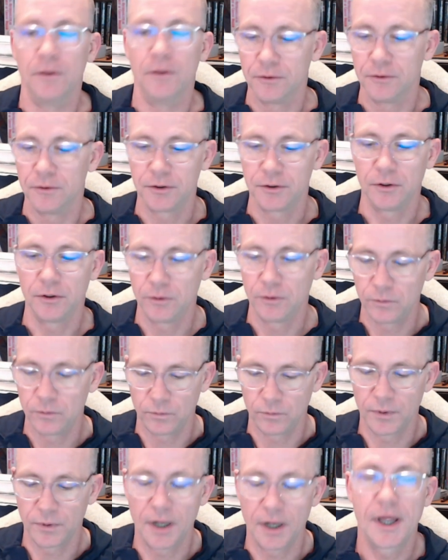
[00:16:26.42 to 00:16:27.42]
So
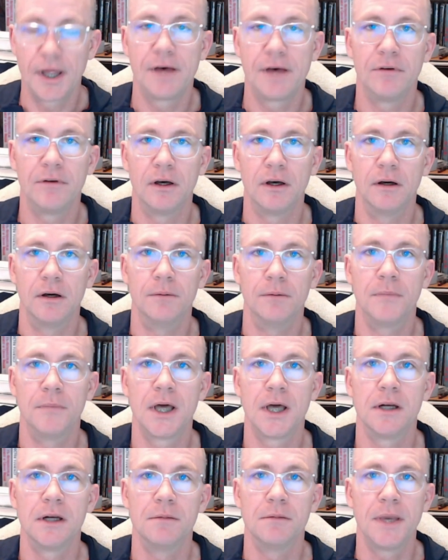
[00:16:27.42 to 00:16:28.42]
when I'll have a
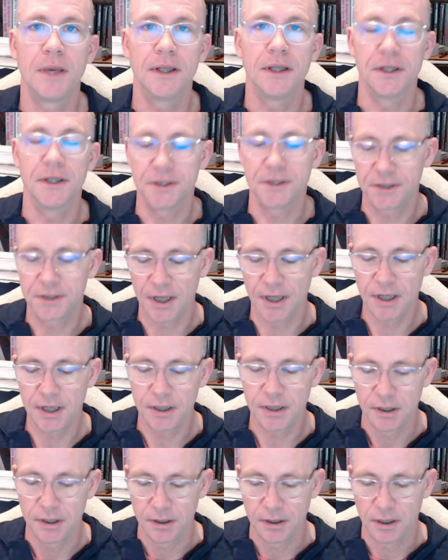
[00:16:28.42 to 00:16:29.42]
miner maintenance
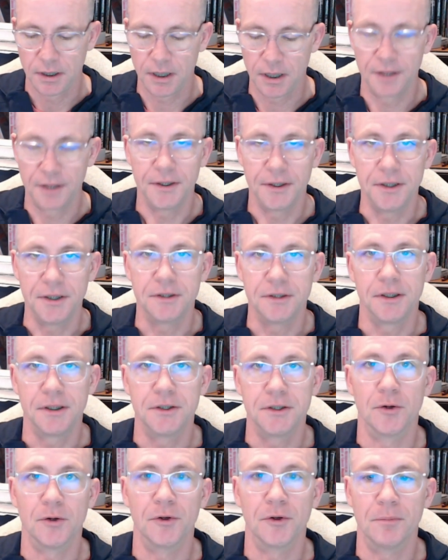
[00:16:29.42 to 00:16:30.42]
day on
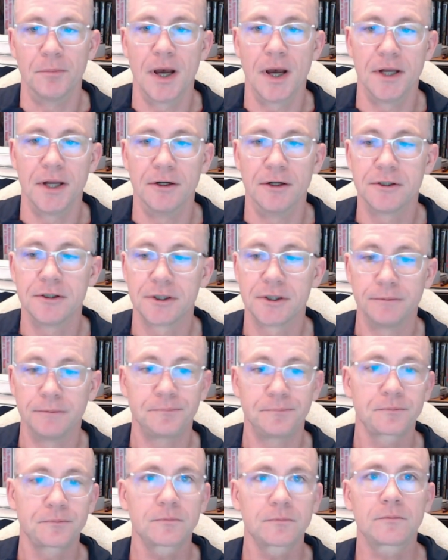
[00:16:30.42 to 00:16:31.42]
these older miners,
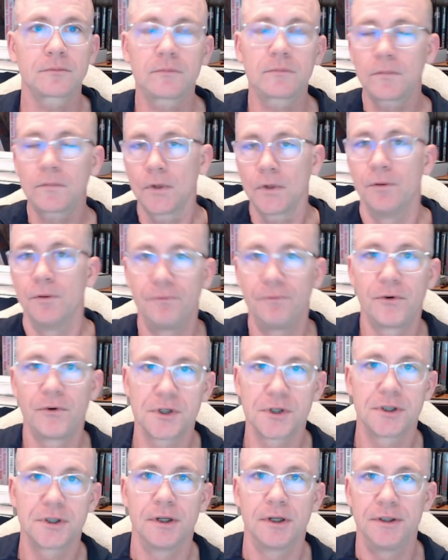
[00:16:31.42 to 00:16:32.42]

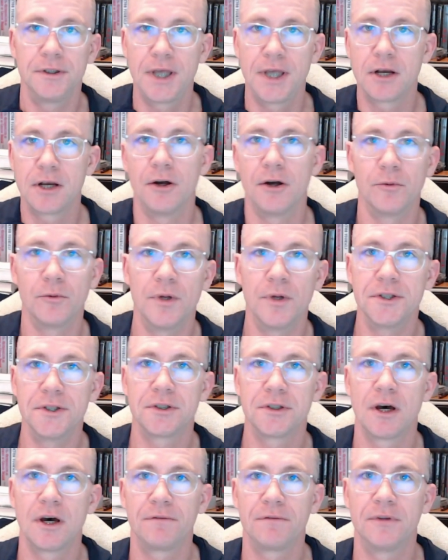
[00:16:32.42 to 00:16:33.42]
first take all the
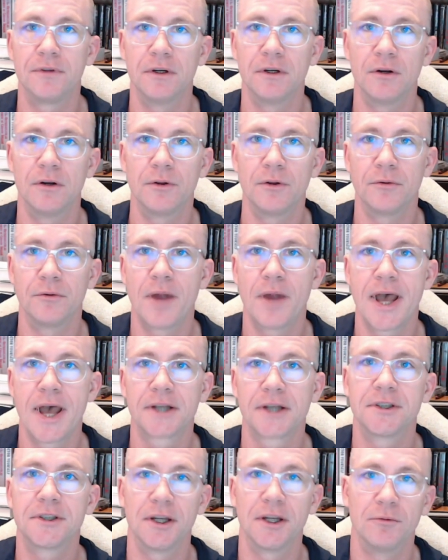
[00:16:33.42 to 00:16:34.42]
ones off the
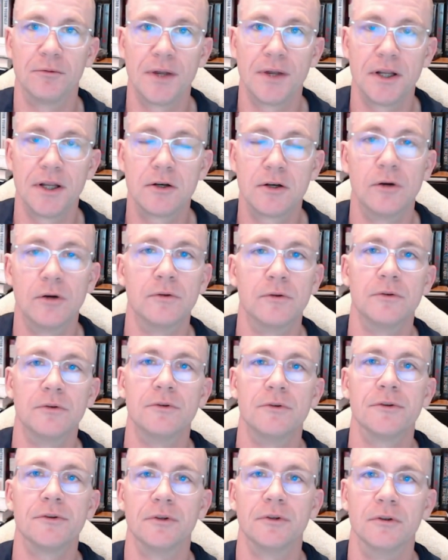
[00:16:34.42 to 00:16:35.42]
racks that are running
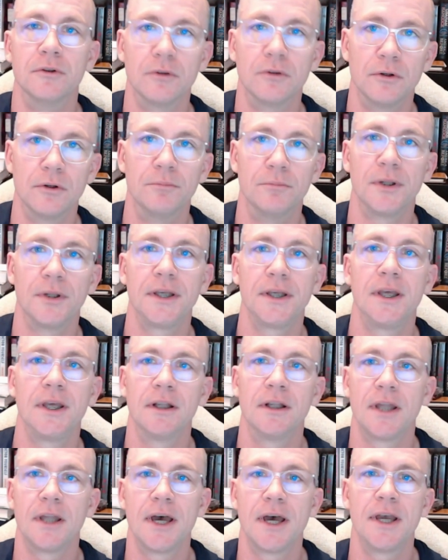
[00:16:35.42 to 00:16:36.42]
cold or
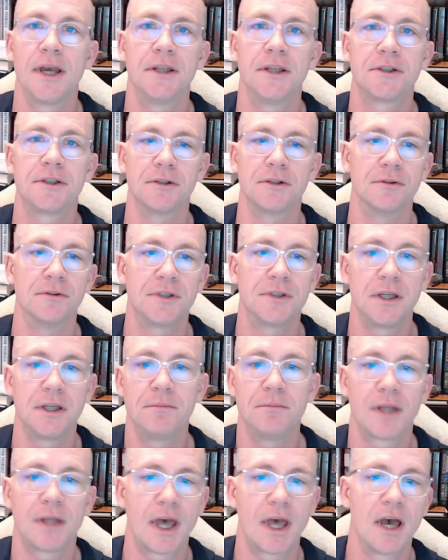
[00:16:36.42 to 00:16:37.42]
blinking lights or
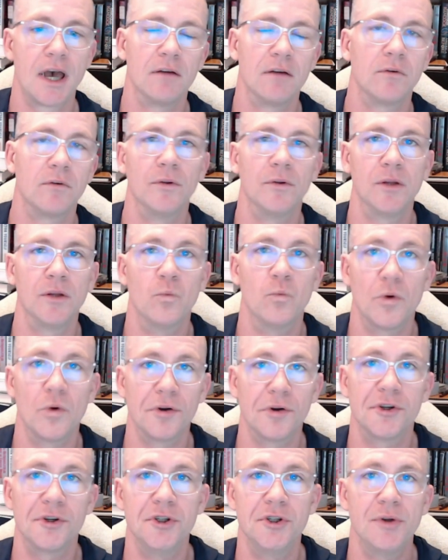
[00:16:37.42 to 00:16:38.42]
seem to have only 1
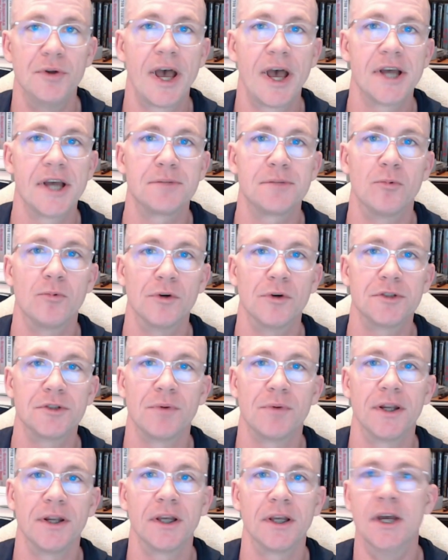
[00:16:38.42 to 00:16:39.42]
or 2 hash boards
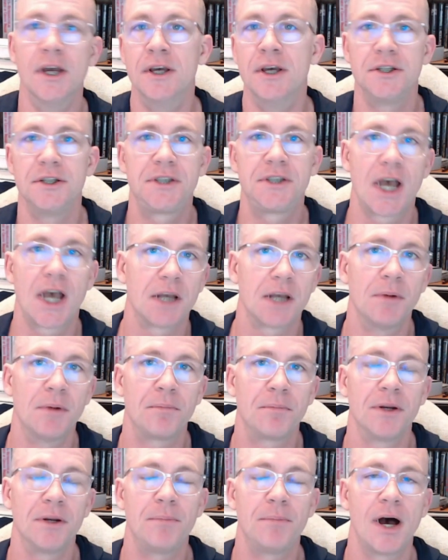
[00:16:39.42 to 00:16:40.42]
running, stack them
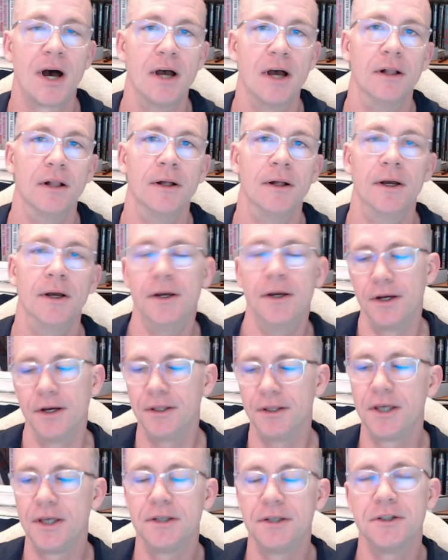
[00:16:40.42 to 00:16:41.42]
up in a pile.
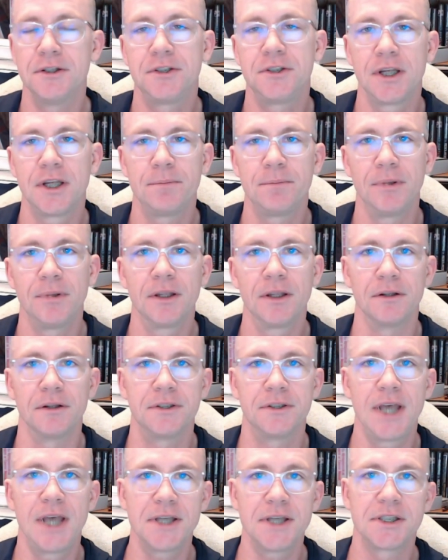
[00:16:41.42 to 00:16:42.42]
And then set up a little
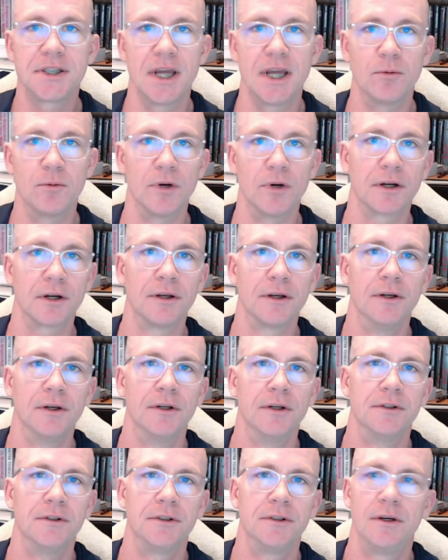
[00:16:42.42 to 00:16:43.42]
test network.
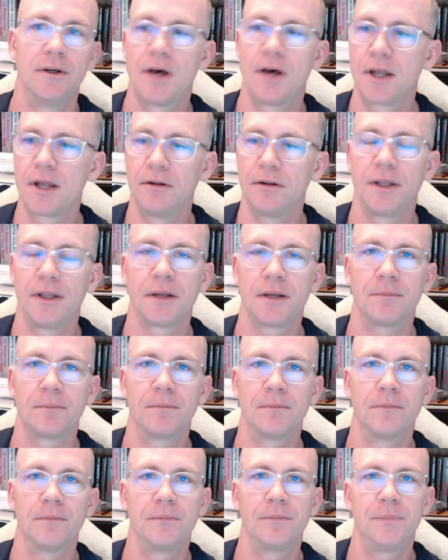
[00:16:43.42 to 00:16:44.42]
So I don't like
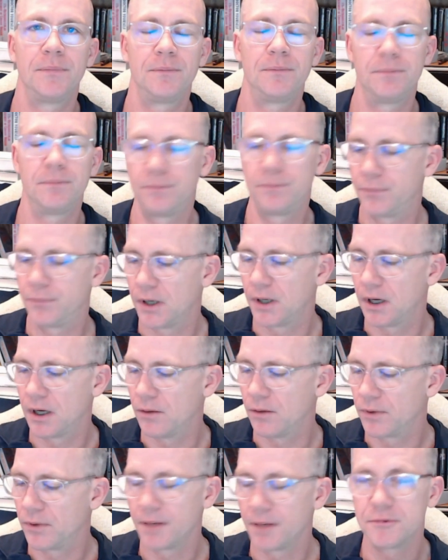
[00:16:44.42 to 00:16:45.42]

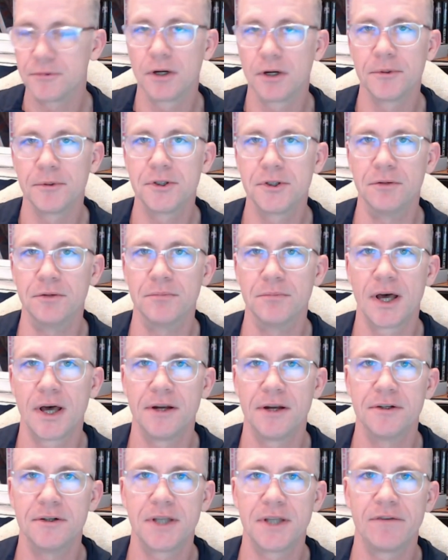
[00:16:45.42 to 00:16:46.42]
when I'm troubleshooting
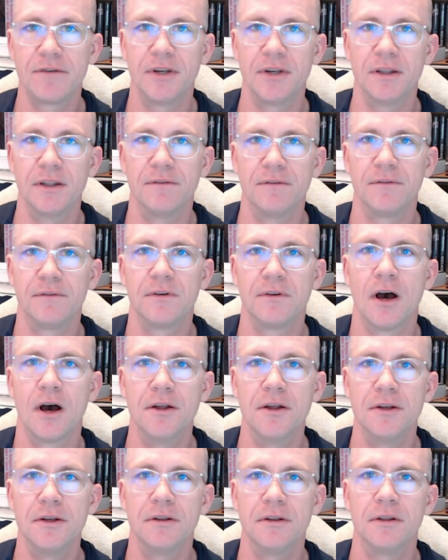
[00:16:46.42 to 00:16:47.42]
miners having to
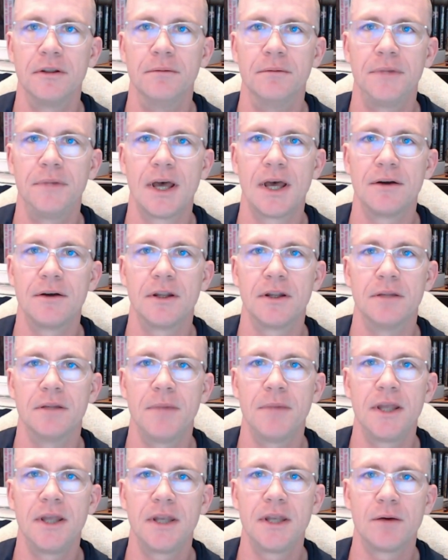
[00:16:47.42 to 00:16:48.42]
hunt them down on the
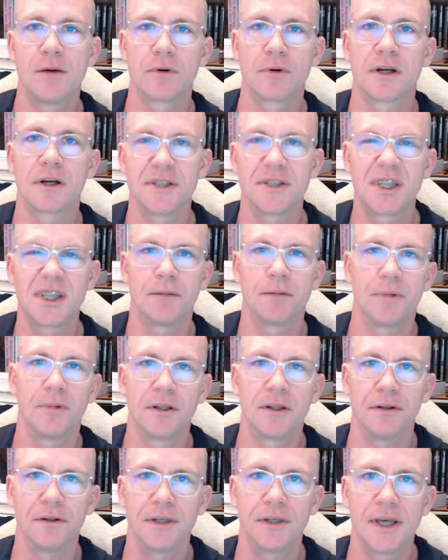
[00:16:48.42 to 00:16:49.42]
main network. I'll set up a
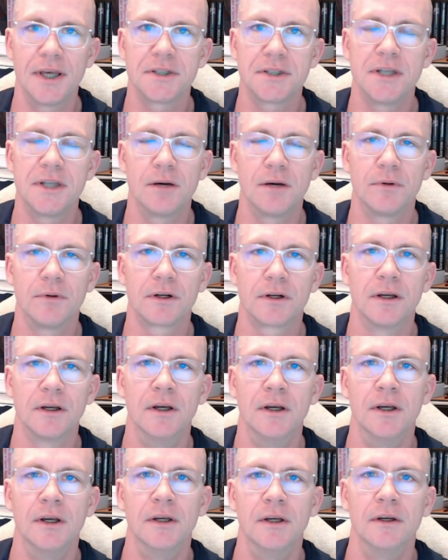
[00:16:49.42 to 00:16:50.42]
little test network,
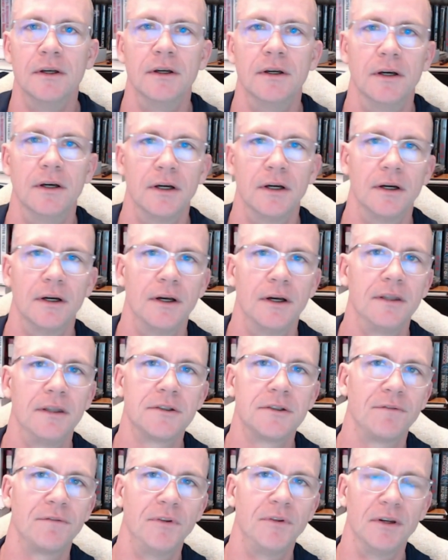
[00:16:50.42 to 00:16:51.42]
and
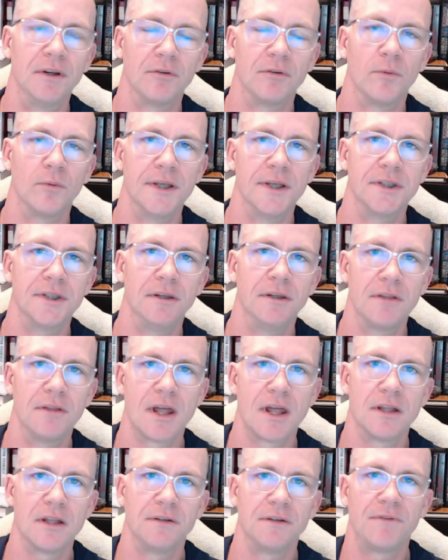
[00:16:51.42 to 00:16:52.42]
there's a few different ways to do
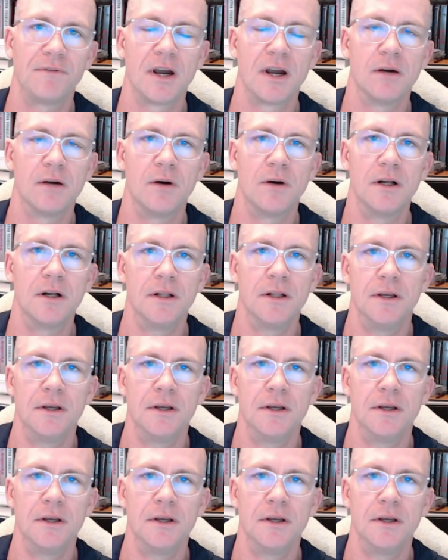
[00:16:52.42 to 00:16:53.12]
that on your firewall.